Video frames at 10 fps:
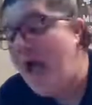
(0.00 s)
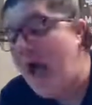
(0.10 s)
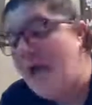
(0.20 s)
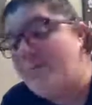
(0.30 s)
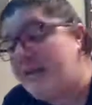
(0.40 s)

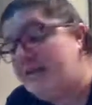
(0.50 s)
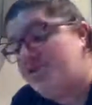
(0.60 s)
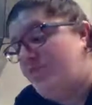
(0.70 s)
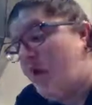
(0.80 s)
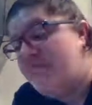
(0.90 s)
I will
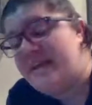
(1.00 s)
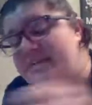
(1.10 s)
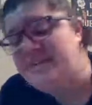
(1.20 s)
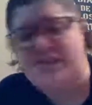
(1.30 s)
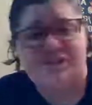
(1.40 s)
catch you all
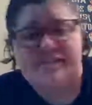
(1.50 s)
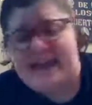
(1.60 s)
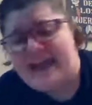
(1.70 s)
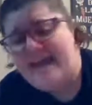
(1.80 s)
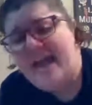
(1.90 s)
next
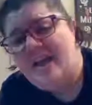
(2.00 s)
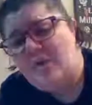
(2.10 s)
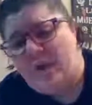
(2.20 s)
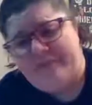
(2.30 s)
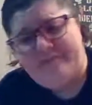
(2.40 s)
Thursday.
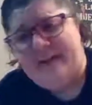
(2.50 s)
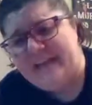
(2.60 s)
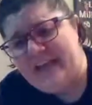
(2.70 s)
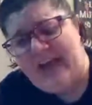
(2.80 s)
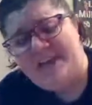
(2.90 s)
Quite
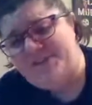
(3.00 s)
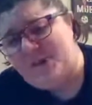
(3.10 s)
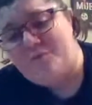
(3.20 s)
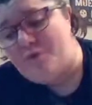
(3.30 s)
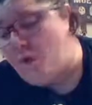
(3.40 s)
frankly, I
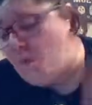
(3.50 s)
don't know